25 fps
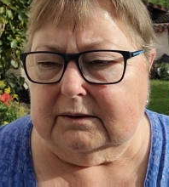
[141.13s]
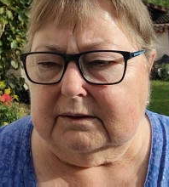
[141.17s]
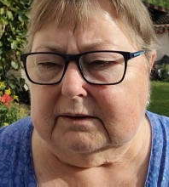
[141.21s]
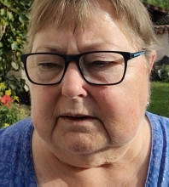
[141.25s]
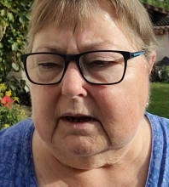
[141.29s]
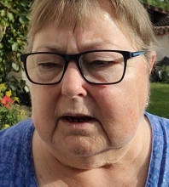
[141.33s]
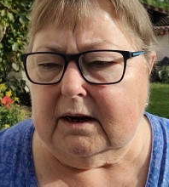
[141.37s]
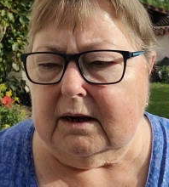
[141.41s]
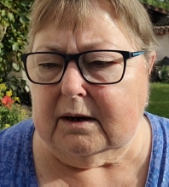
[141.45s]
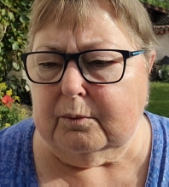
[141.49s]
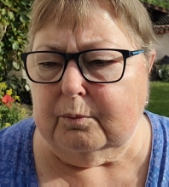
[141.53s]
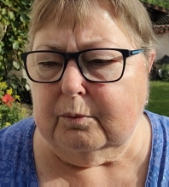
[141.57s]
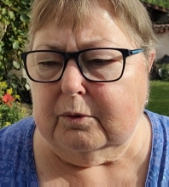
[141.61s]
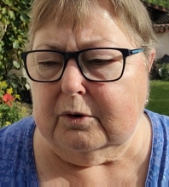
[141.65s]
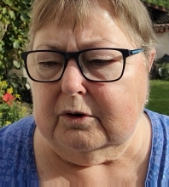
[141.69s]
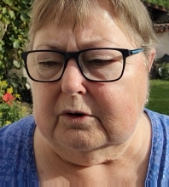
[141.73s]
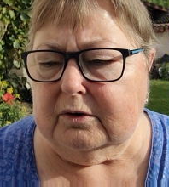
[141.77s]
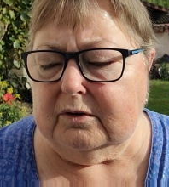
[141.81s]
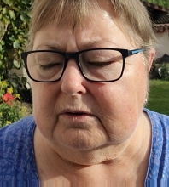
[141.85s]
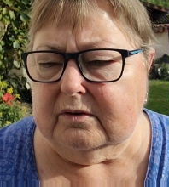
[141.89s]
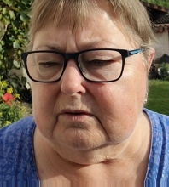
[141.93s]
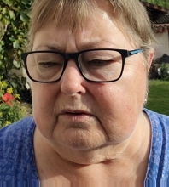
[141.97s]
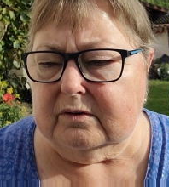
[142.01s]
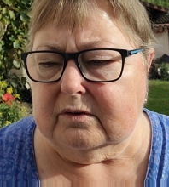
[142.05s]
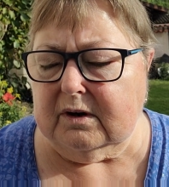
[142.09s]
there
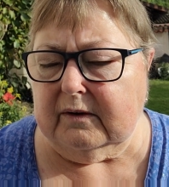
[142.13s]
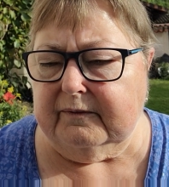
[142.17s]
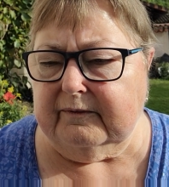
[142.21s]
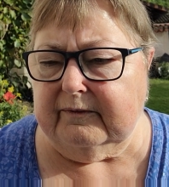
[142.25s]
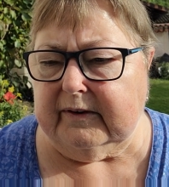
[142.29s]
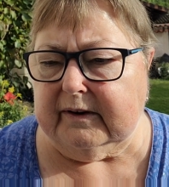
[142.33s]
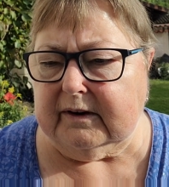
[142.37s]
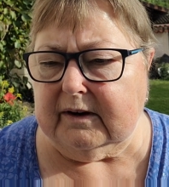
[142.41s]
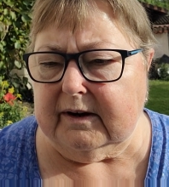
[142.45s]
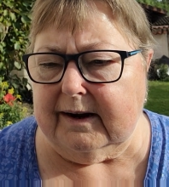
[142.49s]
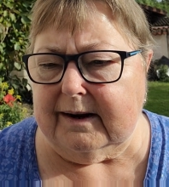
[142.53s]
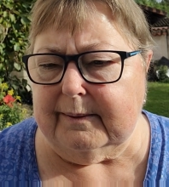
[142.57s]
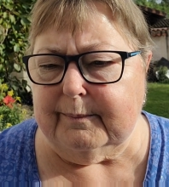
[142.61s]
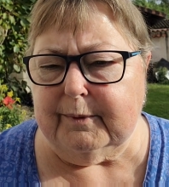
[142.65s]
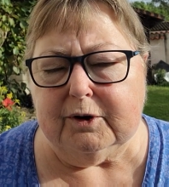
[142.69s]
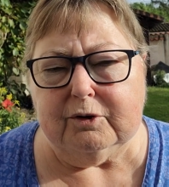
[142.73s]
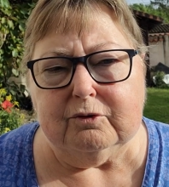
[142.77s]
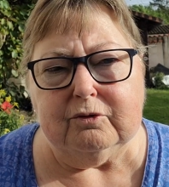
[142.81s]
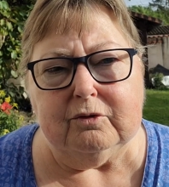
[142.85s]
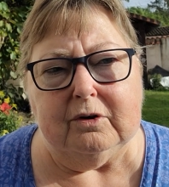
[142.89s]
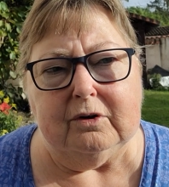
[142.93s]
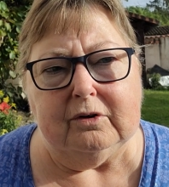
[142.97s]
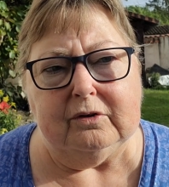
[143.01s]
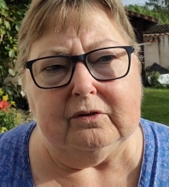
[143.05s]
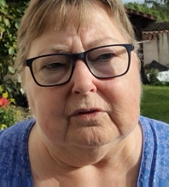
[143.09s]
was I came
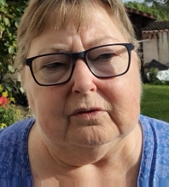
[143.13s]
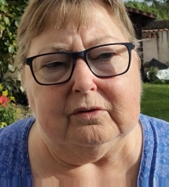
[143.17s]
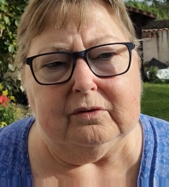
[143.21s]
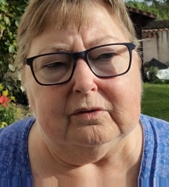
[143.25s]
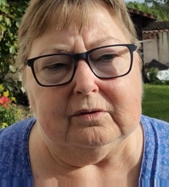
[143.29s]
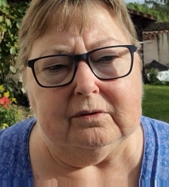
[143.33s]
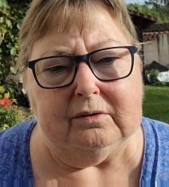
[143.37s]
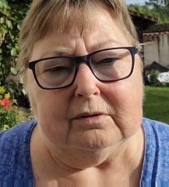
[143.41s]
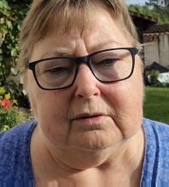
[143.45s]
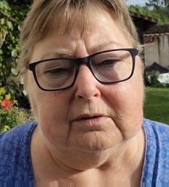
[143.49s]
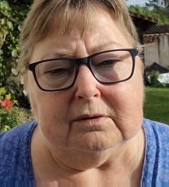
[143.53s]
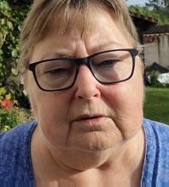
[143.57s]
across